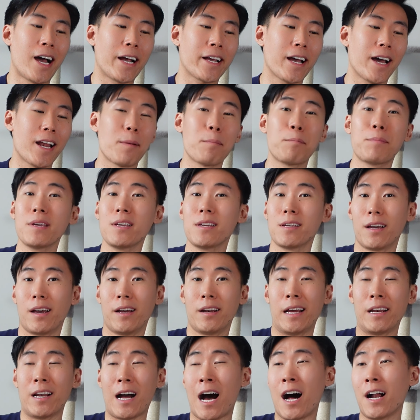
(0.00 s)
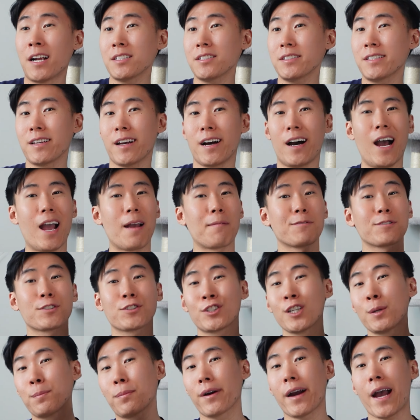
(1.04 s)
I got a B in. And honestly, I am
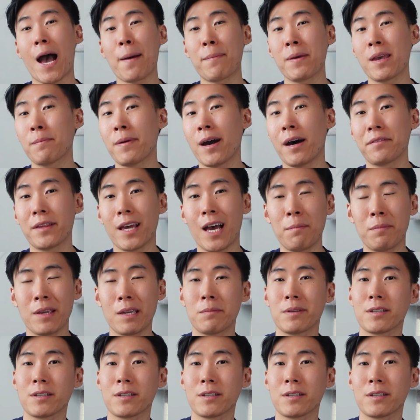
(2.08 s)
super happy about that B